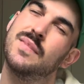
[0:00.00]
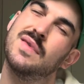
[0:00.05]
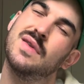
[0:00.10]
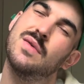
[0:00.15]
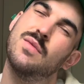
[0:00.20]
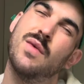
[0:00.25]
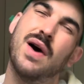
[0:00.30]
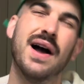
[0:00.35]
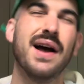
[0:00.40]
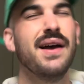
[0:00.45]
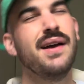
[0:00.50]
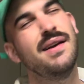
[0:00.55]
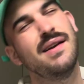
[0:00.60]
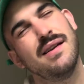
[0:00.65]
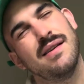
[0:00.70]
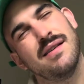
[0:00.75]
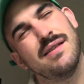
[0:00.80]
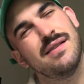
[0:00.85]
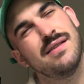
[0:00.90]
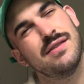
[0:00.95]

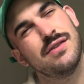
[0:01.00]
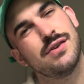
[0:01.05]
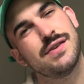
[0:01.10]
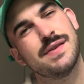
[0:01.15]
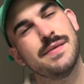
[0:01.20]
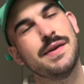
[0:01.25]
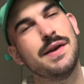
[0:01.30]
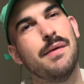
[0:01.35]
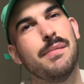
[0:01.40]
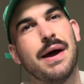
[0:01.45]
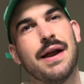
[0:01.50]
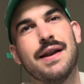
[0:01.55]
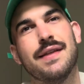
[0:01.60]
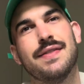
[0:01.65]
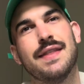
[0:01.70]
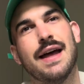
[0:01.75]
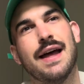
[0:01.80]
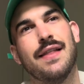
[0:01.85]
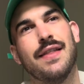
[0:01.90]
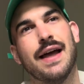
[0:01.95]
what? There's something about it
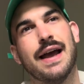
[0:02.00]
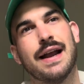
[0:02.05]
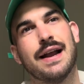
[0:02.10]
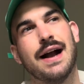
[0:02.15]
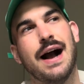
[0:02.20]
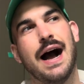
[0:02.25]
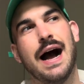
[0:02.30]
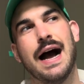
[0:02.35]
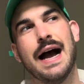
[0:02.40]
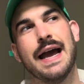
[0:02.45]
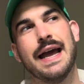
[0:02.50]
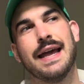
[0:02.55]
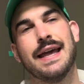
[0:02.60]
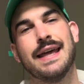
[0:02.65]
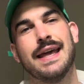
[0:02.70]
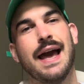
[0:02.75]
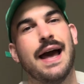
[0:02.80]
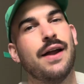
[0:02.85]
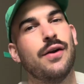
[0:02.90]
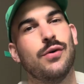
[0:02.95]
that like I
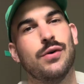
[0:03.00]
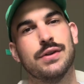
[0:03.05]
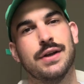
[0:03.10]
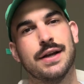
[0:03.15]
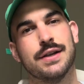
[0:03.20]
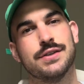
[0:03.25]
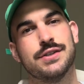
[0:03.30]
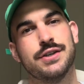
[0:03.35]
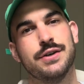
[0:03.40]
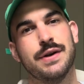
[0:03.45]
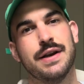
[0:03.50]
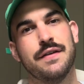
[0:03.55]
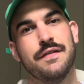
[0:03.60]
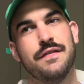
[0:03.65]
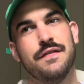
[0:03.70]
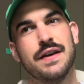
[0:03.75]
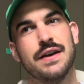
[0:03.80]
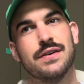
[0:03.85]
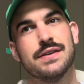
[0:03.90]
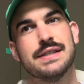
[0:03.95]
can't hold on to, and it
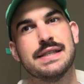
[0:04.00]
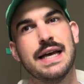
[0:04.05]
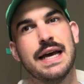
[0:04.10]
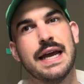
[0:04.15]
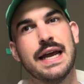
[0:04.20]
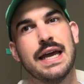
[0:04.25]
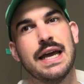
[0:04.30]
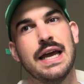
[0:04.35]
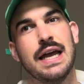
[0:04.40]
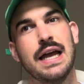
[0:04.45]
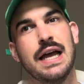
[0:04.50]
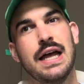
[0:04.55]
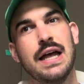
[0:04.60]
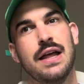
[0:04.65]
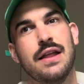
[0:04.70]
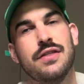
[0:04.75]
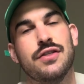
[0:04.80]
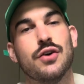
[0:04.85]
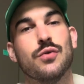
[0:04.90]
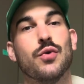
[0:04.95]
feels like
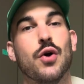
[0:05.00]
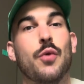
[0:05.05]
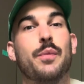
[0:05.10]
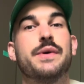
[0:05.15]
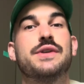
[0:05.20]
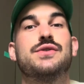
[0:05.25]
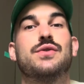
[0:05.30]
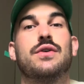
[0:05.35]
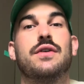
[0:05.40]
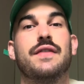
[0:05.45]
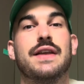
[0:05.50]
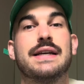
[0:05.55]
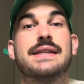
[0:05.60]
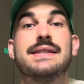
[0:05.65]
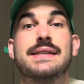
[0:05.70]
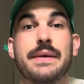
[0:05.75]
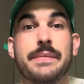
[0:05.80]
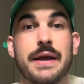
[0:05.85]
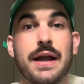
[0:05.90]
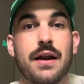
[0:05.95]
the rope is sort of like
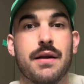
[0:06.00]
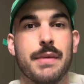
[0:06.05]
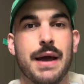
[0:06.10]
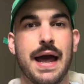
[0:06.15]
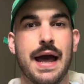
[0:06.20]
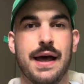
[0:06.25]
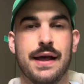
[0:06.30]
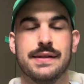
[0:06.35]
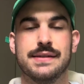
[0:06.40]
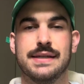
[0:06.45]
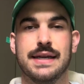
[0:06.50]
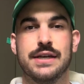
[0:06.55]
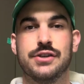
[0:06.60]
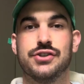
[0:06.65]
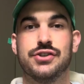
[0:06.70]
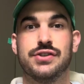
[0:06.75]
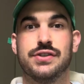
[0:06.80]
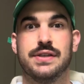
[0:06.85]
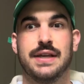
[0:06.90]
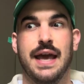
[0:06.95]
slipping out of my hands and I
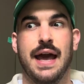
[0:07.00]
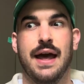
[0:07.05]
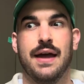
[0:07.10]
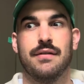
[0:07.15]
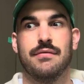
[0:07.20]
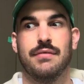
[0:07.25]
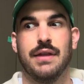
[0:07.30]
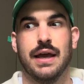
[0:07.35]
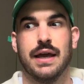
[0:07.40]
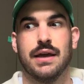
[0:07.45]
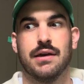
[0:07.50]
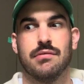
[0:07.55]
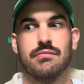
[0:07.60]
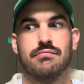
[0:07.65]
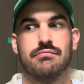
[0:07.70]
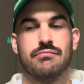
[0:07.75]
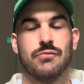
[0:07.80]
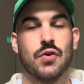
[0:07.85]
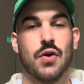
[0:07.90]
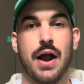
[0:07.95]
just can't like
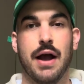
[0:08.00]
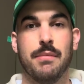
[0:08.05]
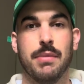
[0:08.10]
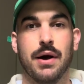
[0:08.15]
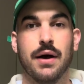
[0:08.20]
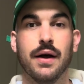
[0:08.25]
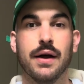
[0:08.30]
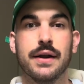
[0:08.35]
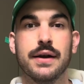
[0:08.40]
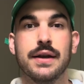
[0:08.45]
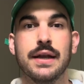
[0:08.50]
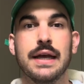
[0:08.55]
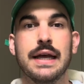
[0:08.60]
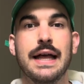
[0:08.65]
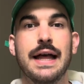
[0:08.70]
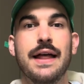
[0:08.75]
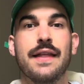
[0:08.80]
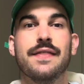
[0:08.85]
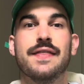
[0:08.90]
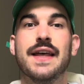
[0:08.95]
grab on.
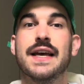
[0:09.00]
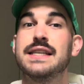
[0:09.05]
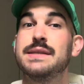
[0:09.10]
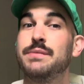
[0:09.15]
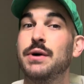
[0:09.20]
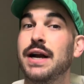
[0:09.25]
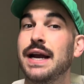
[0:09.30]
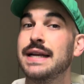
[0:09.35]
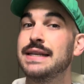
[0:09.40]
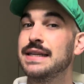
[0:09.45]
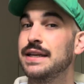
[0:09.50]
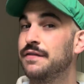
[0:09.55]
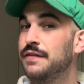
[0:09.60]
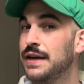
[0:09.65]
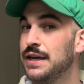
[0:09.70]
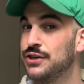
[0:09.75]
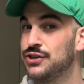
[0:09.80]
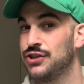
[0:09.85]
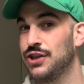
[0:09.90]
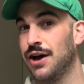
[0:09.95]
This book I did
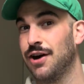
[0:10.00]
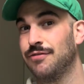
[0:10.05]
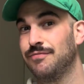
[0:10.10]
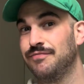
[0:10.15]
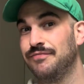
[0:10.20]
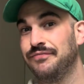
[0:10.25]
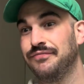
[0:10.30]
finish though,